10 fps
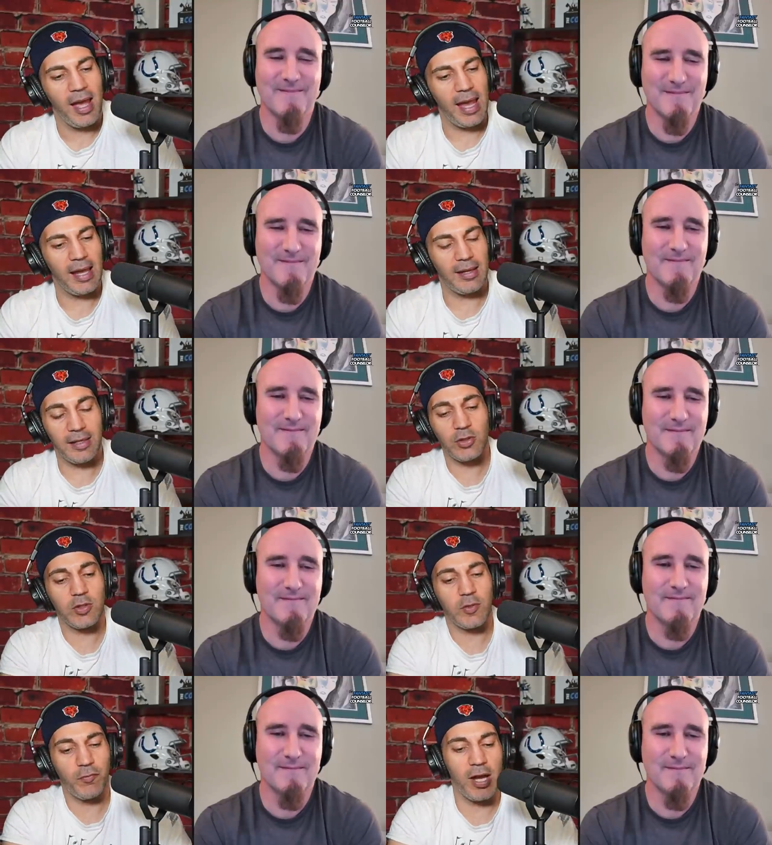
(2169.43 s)
Speaker 1: And this
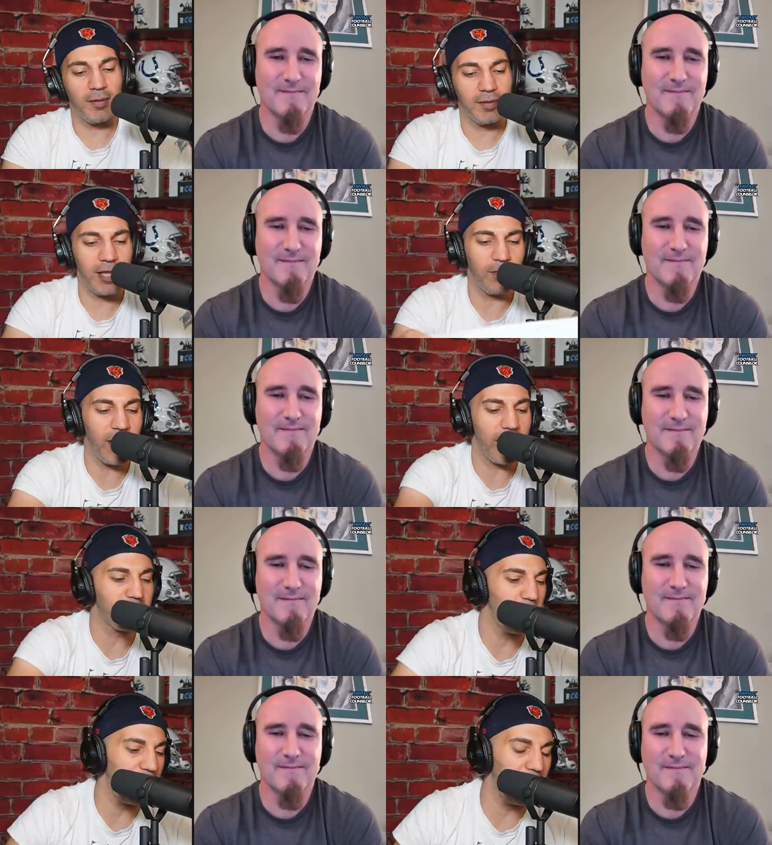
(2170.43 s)
was fun, Tim.
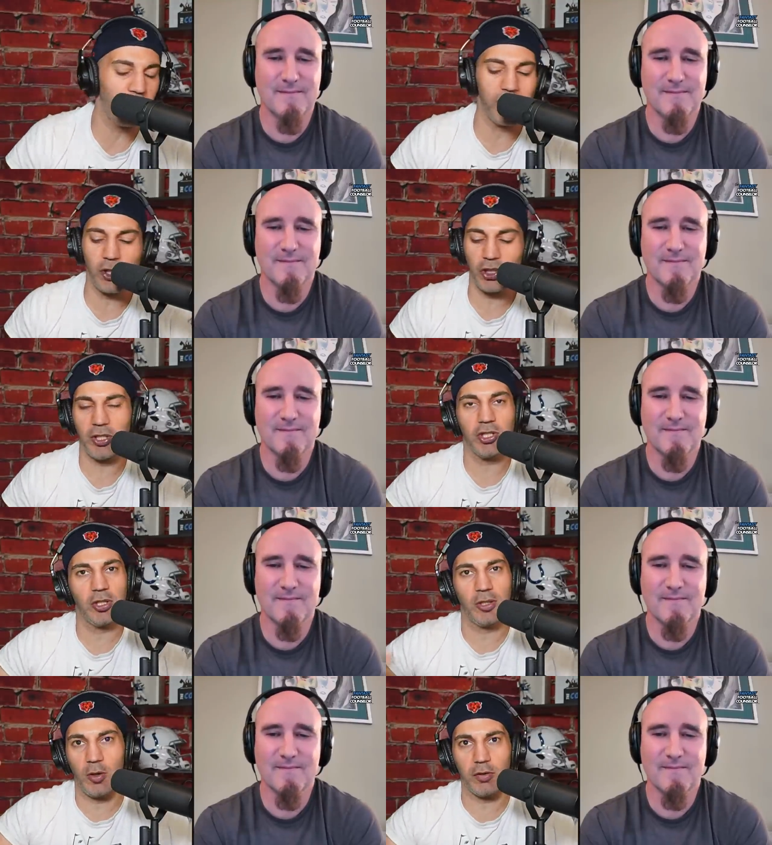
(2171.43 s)
Thanks, man. I appreciate
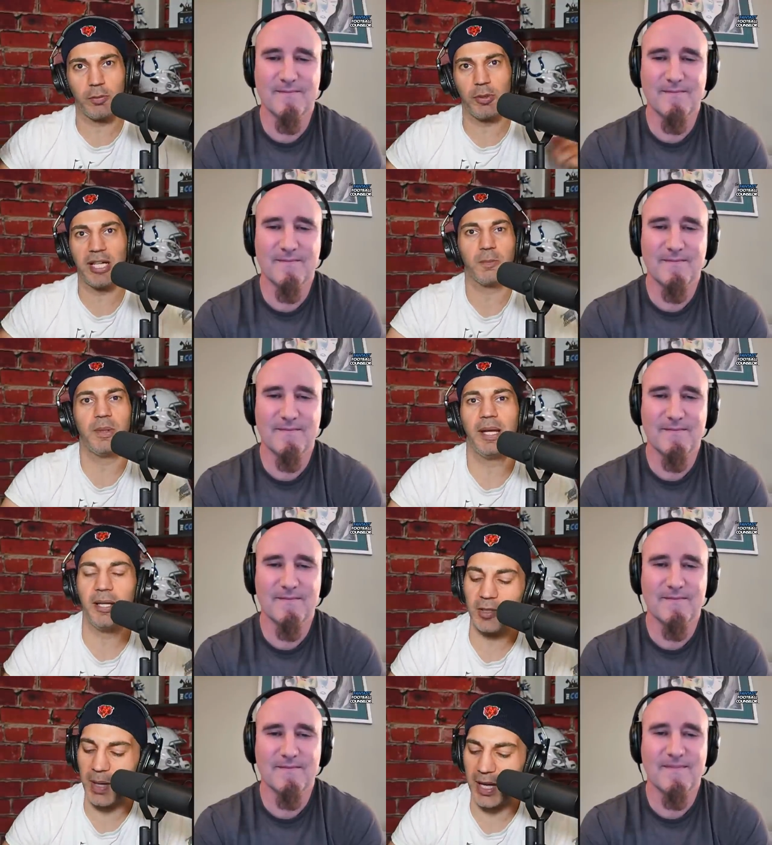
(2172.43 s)
your overpriced
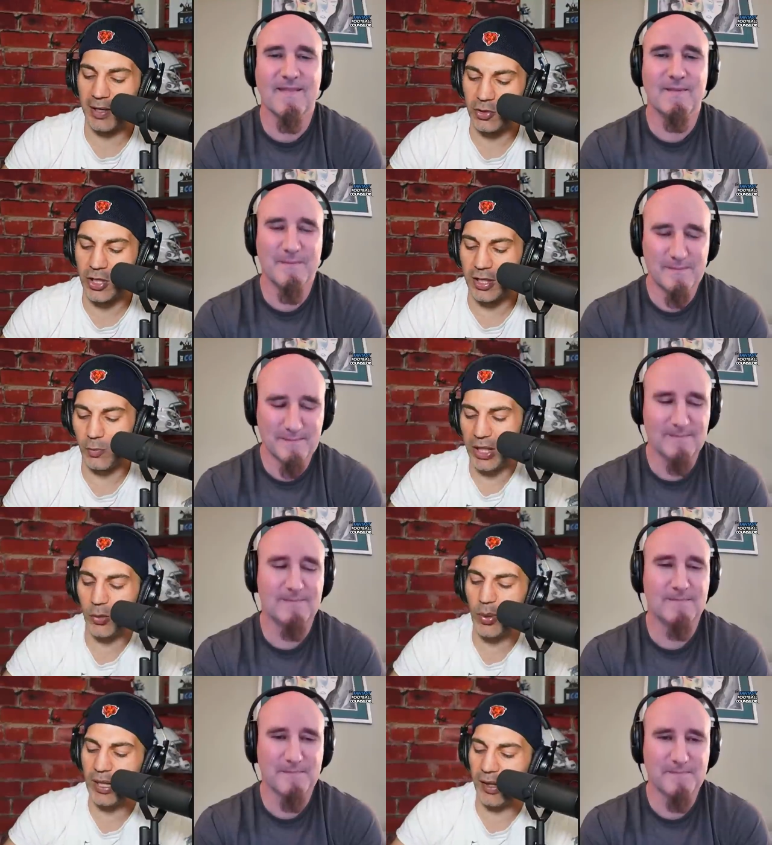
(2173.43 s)
players, man. It was good. And we
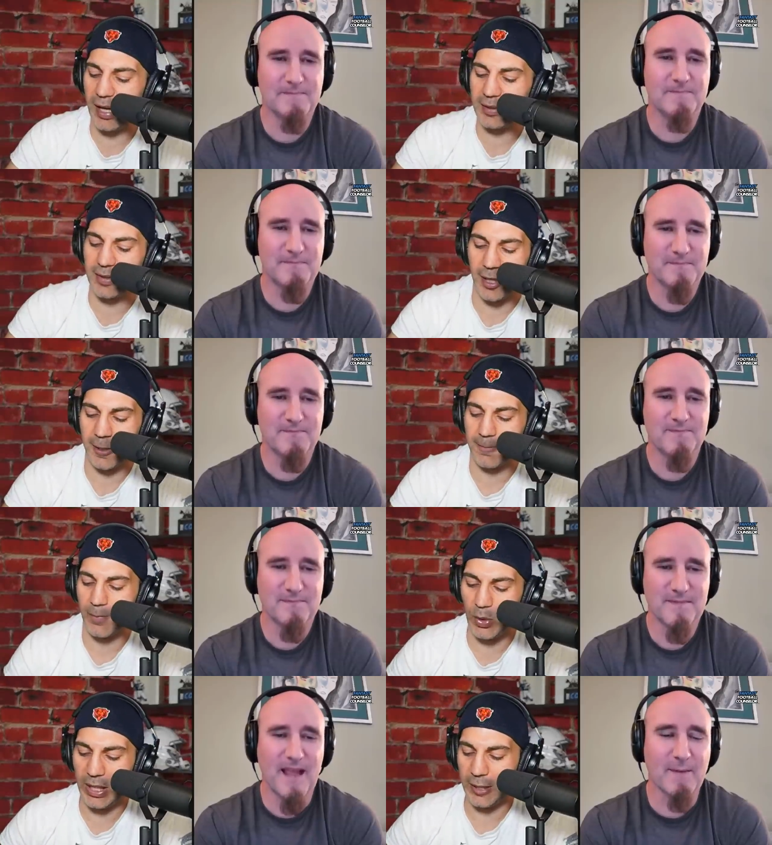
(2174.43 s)
agreed a lot today.
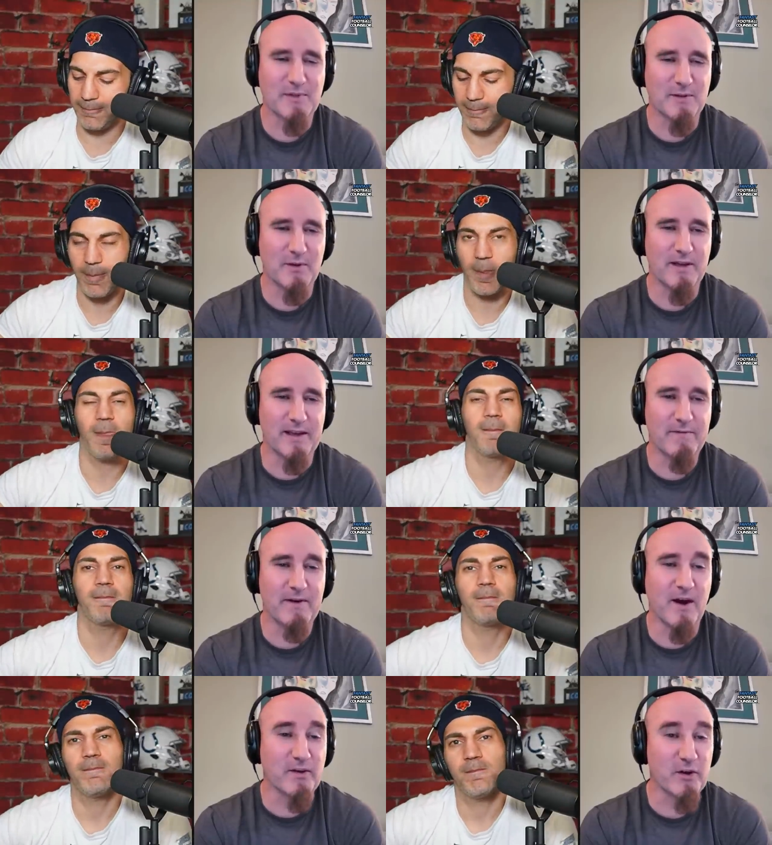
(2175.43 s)
We did. Absolutely. Even
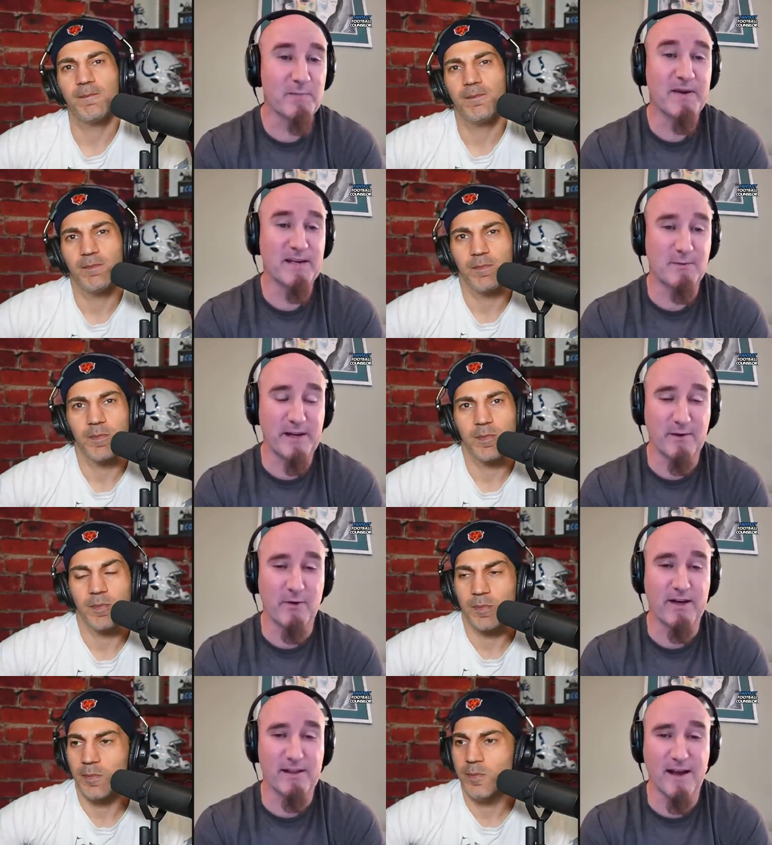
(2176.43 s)
on your picks, we
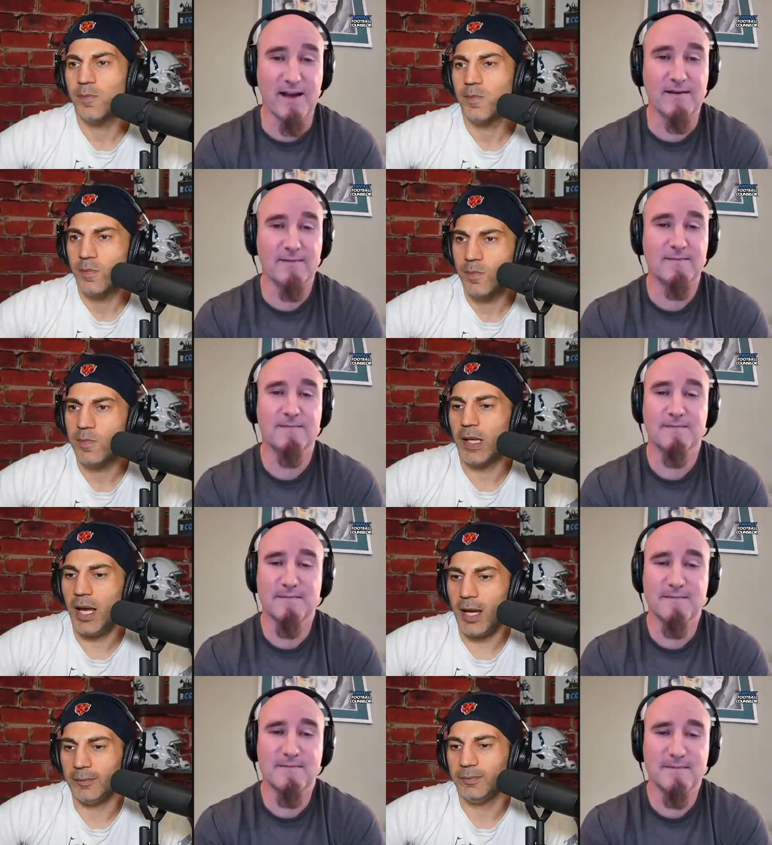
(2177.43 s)
agreed a lot.
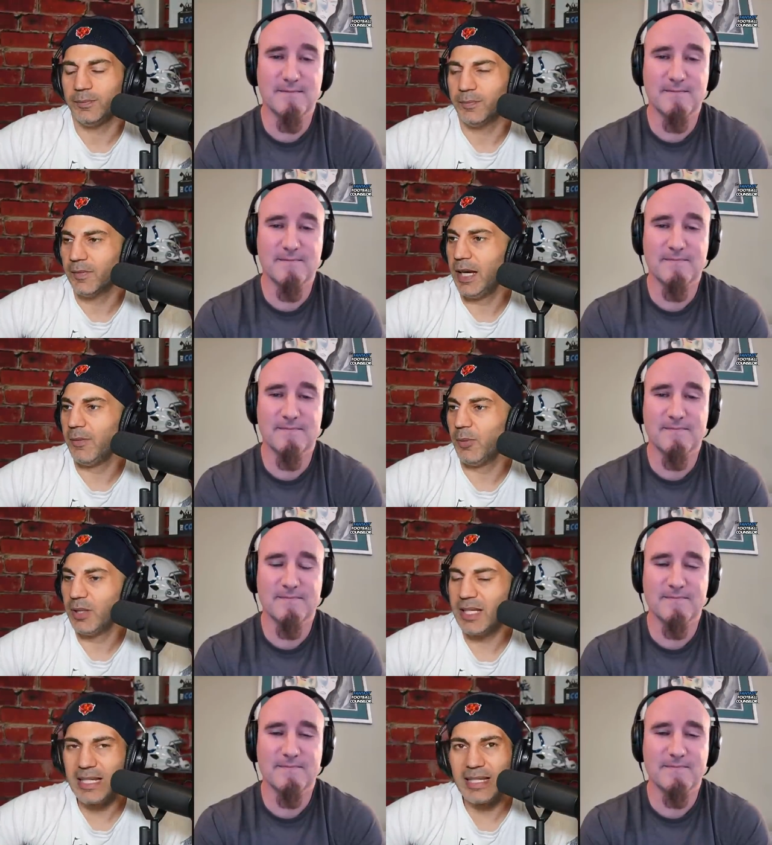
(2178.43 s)
Yeah. Yeah,
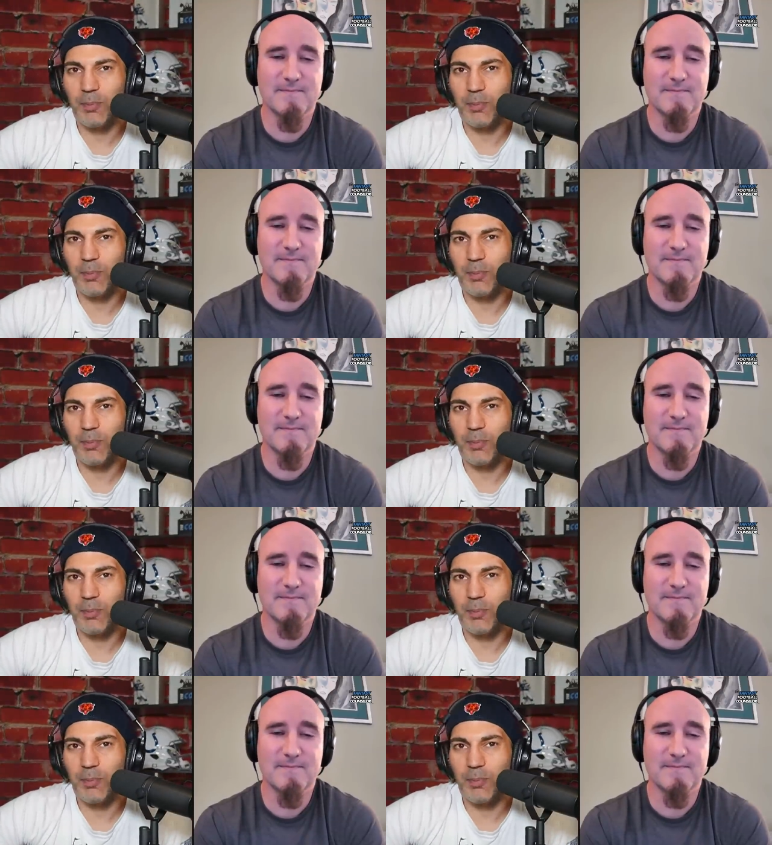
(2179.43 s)
because it's